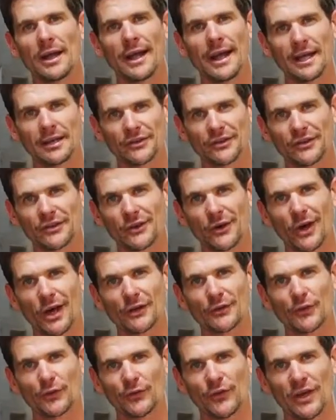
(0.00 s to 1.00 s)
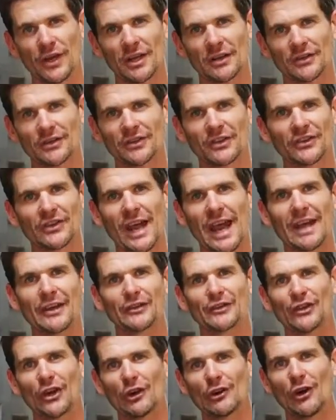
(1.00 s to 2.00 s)
exercise for fitness because it
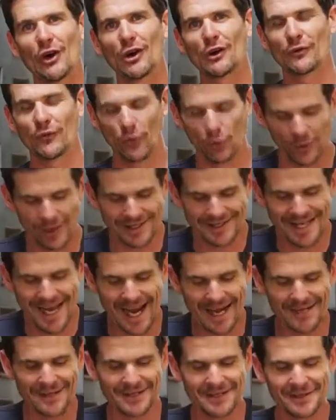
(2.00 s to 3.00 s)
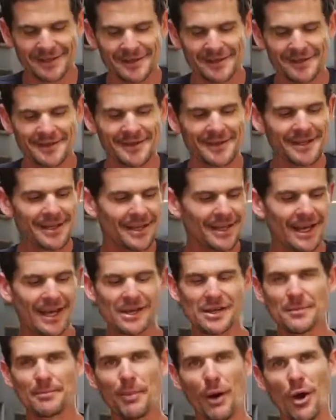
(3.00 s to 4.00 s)
takes so long for all your tendons
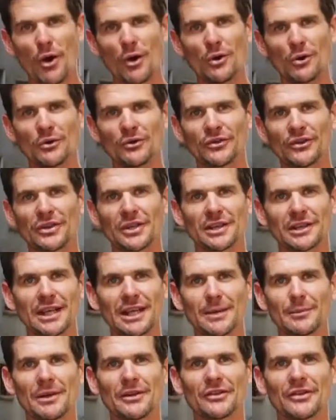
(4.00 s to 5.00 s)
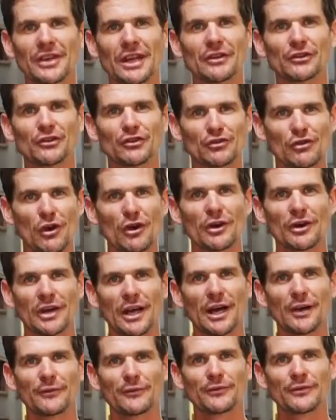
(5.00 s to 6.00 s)
and your bones and your ligaments to get strong
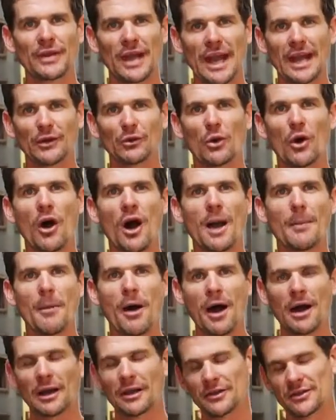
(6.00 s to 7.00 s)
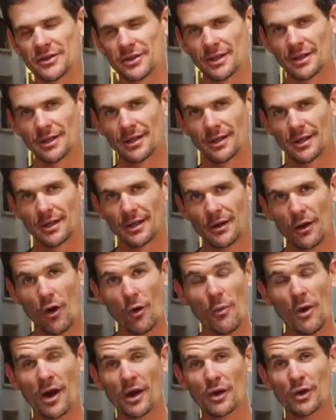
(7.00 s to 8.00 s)
enough to handle high mileage.
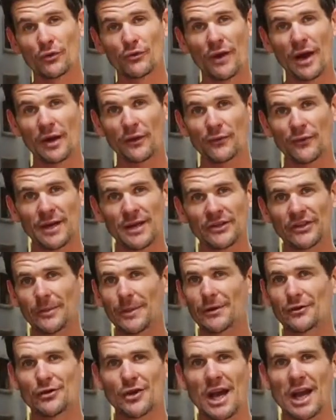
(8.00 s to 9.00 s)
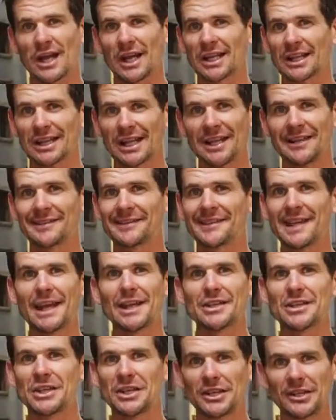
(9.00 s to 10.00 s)
All my good runner friends have been training at least
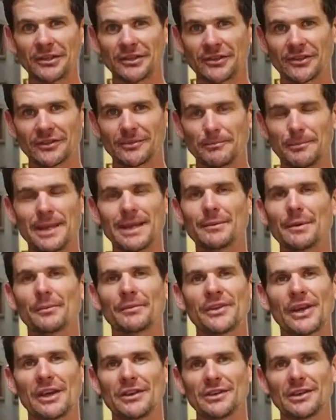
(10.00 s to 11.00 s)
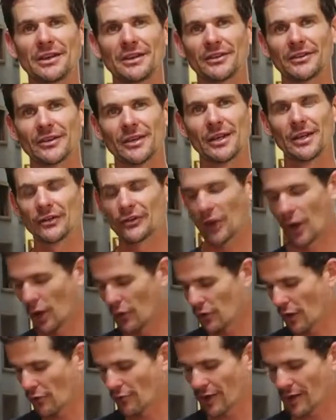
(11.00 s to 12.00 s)
10 years, minimum 10 years. So
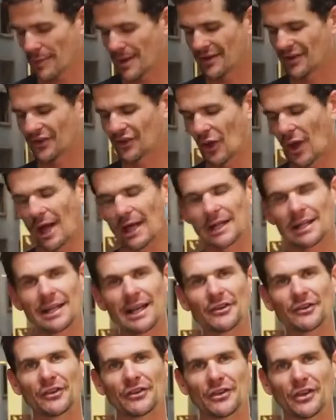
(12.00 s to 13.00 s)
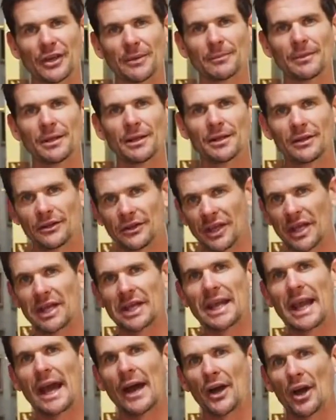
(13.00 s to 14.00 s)
I'd recommend cycling as a tip to get
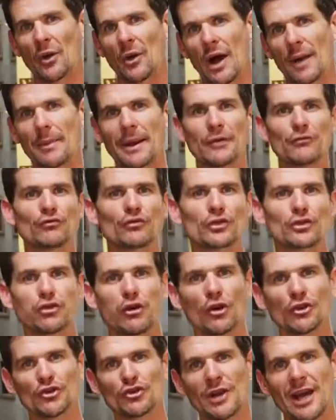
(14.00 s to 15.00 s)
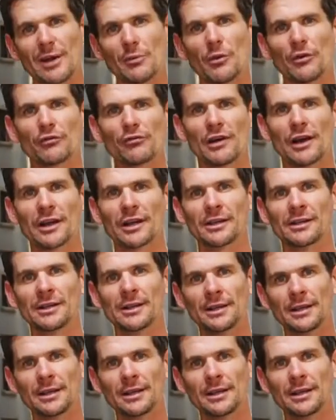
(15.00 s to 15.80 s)
your cardio up and cross train with running.